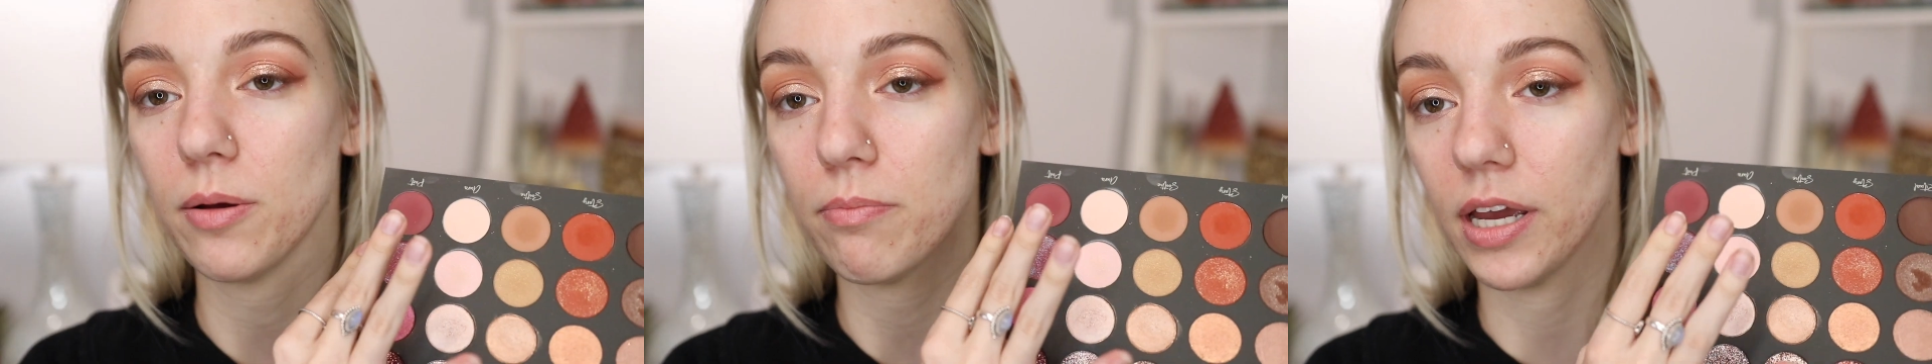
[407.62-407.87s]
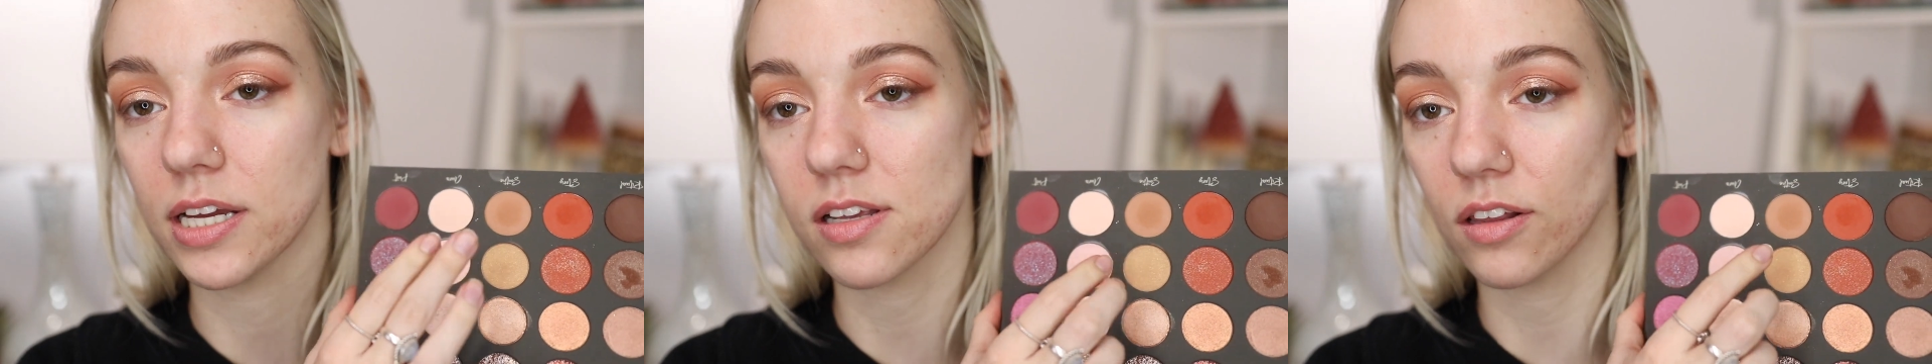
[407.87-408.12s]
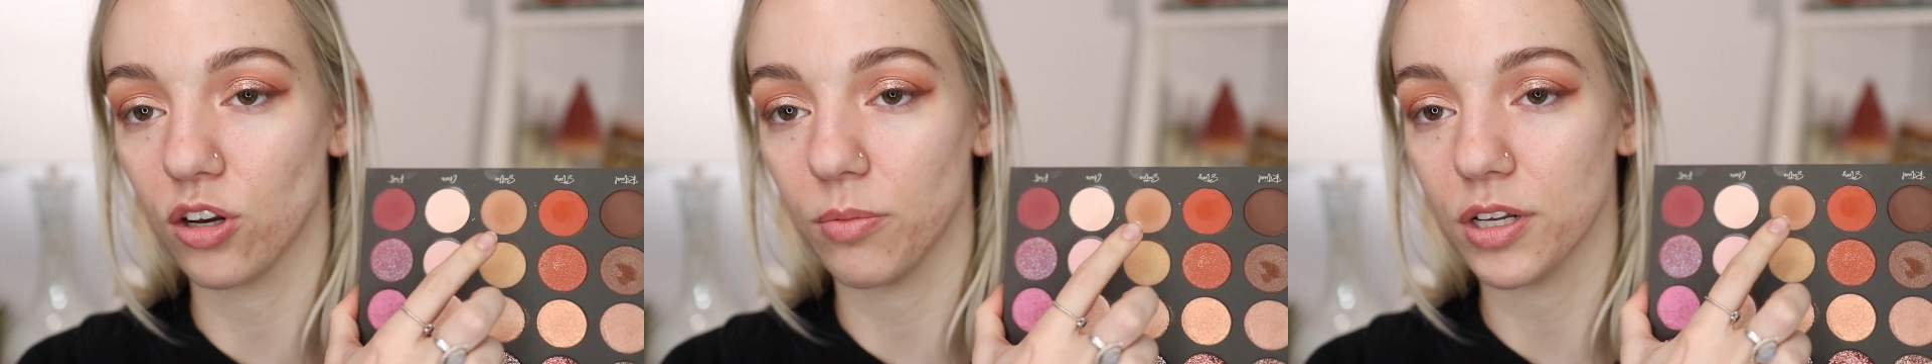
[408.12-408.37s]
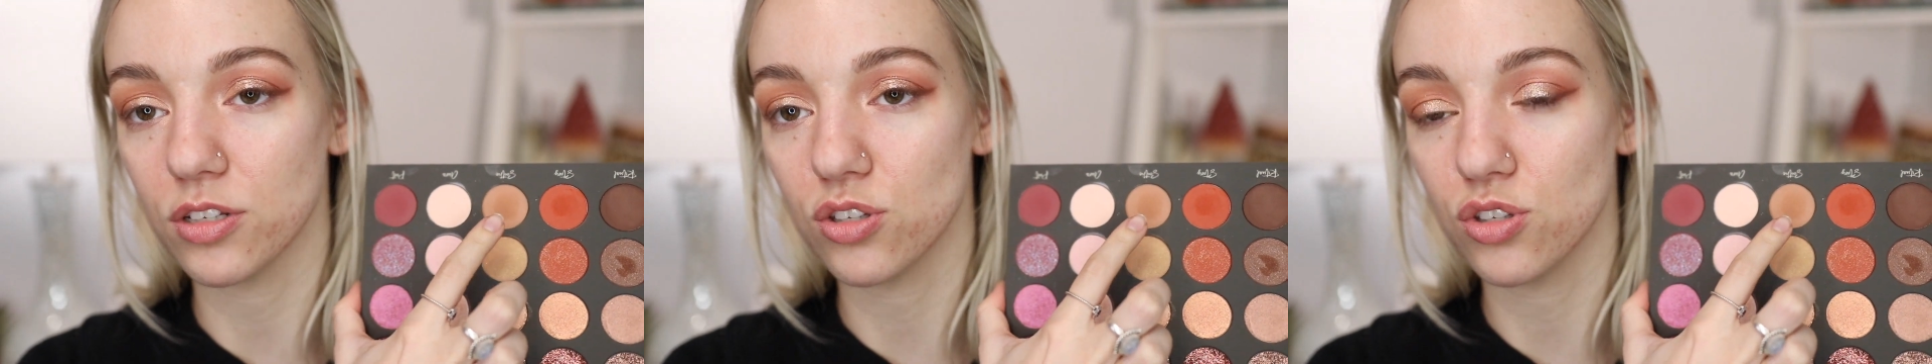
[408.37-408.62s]
going to mix a little
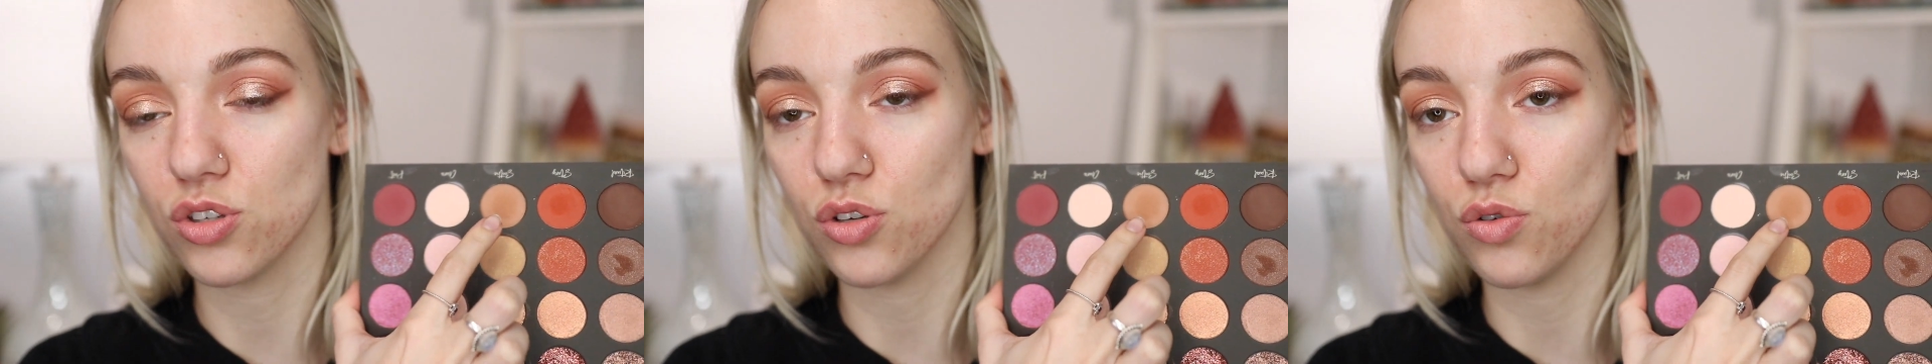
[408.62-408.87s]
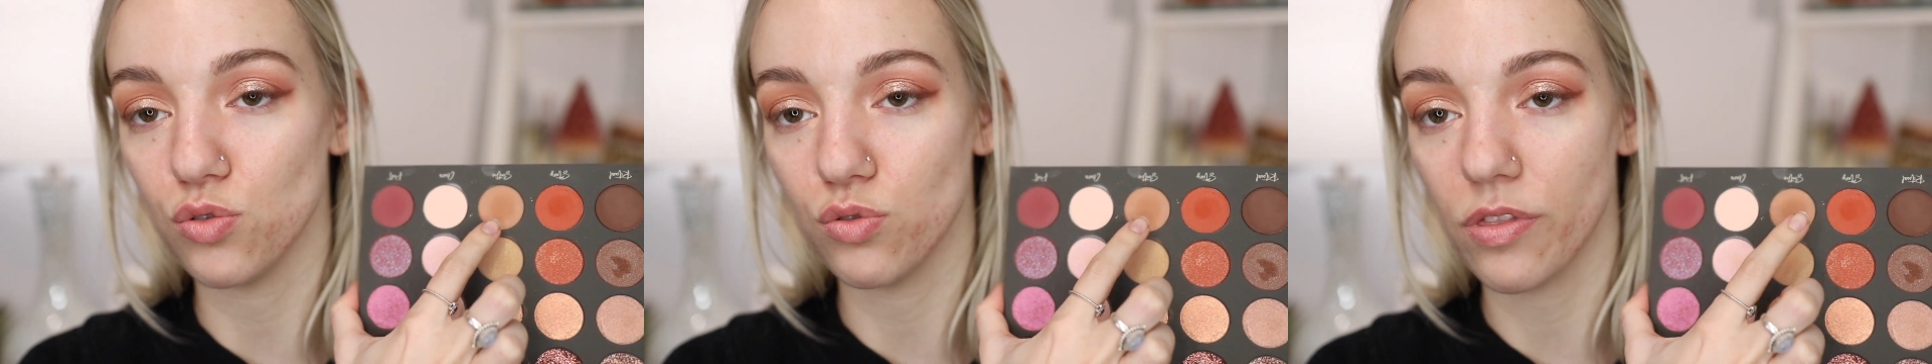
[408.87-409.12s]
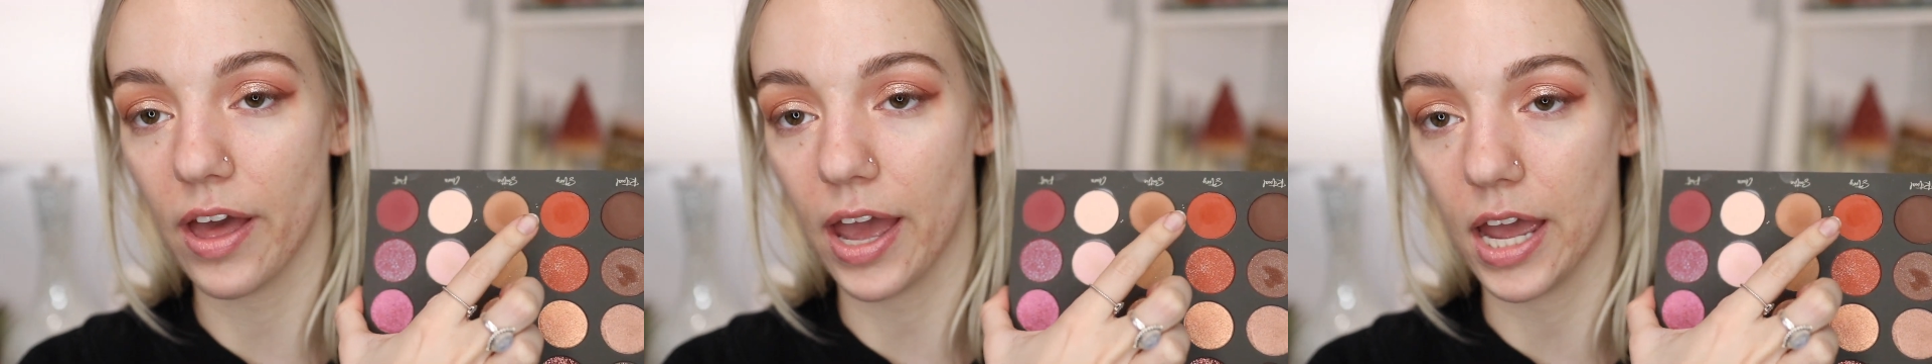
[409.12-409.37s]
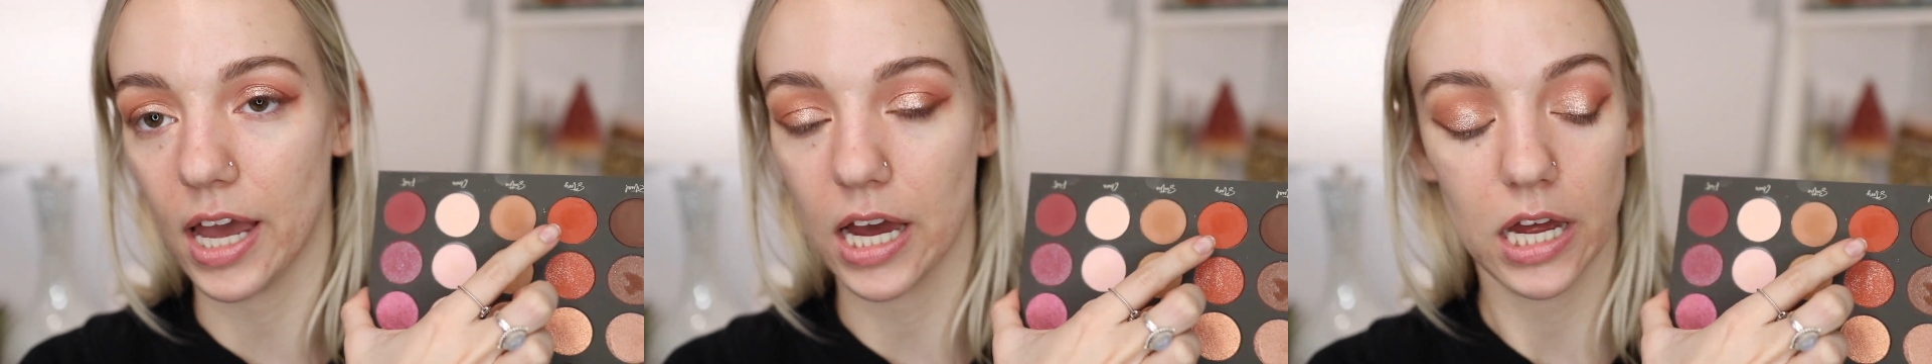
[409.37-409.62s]
bit of Soothe
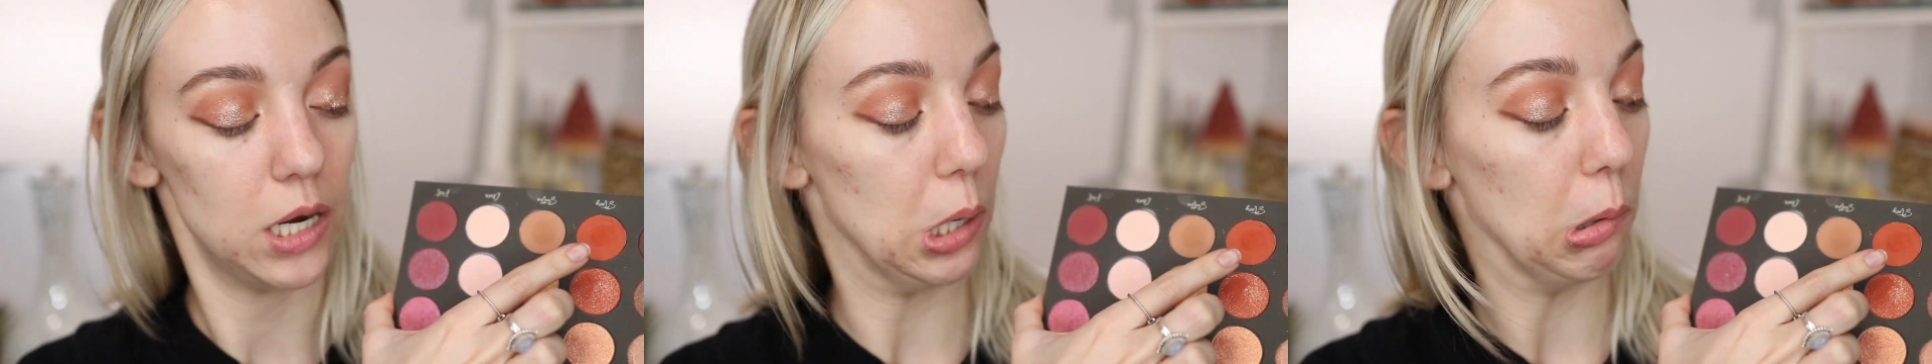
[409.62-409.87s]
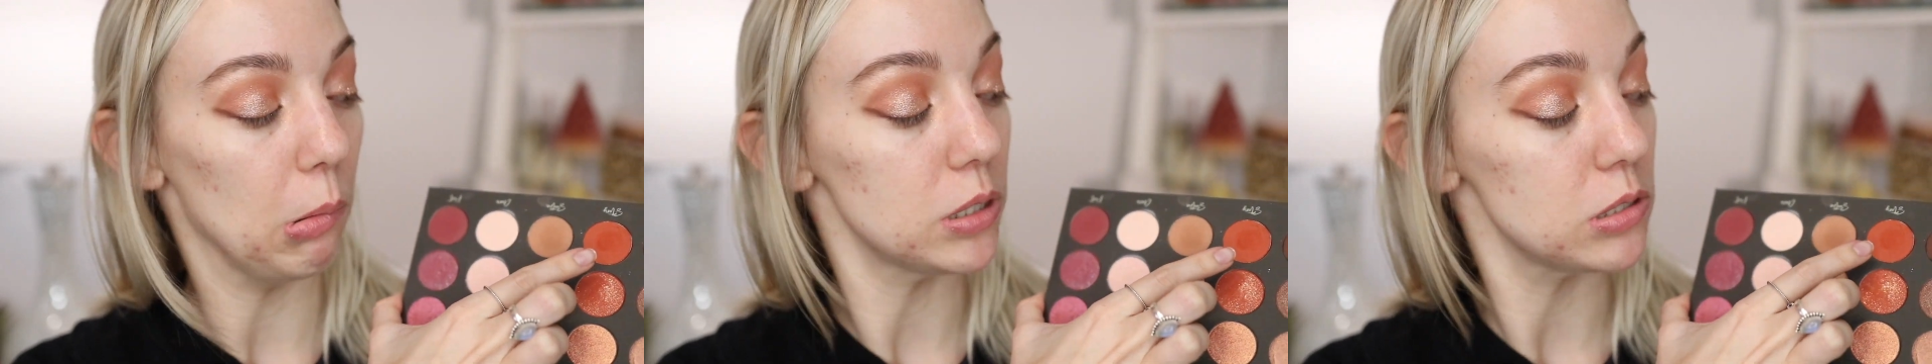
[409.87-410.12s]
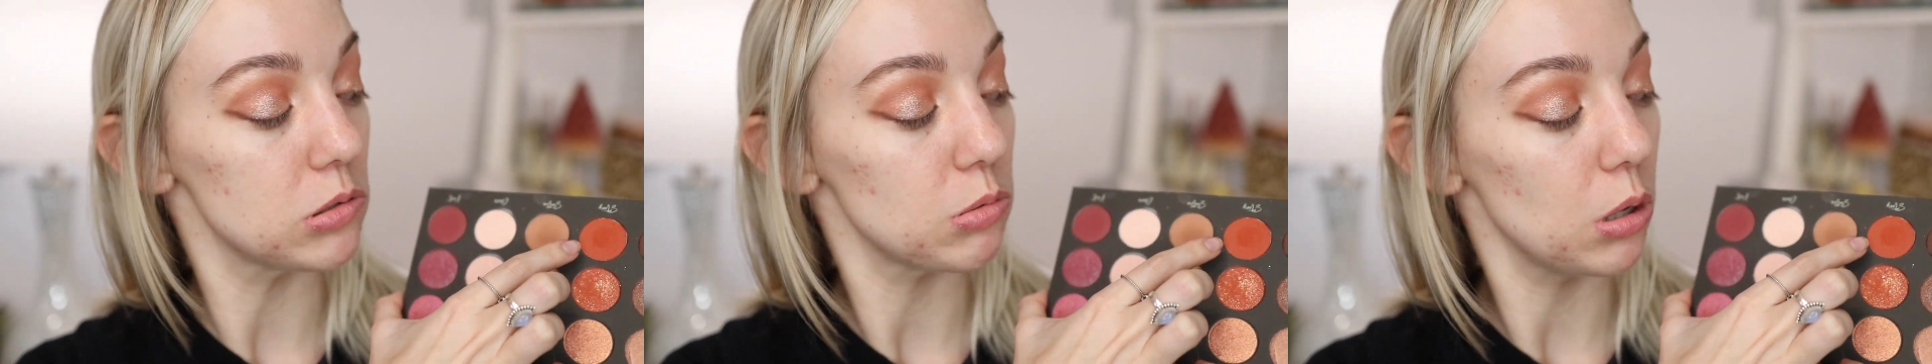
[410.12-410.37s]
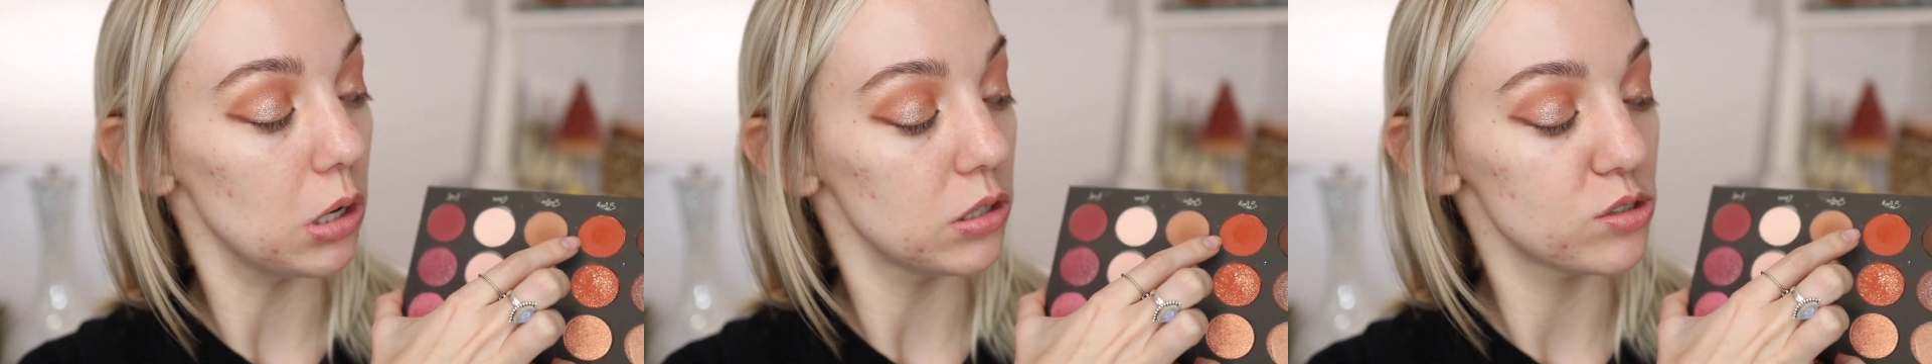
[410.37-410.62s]
and, what's this
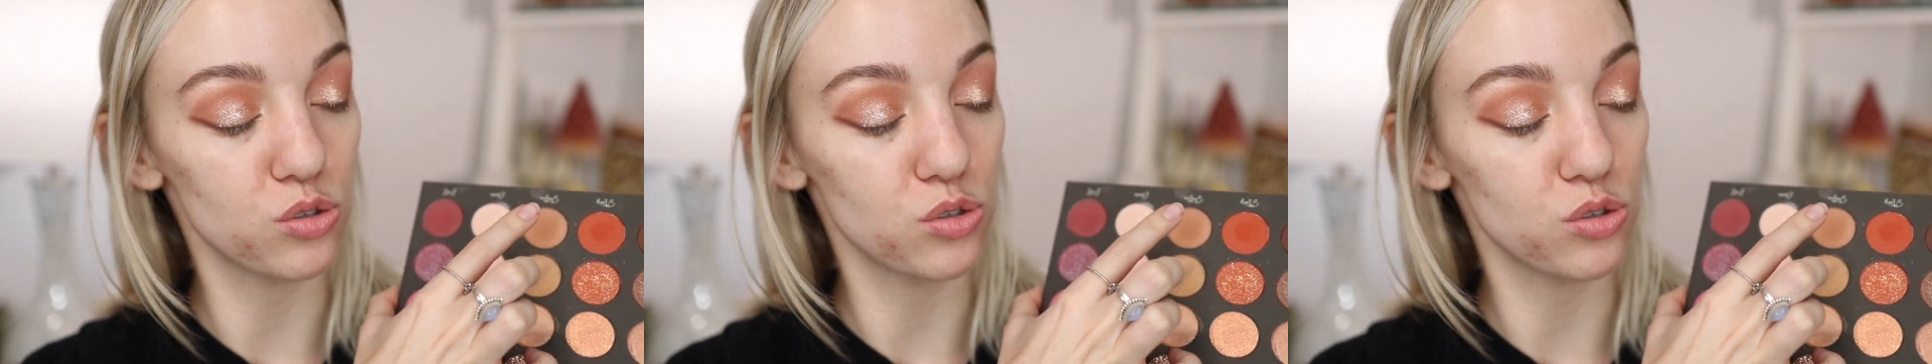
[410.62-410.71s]
one?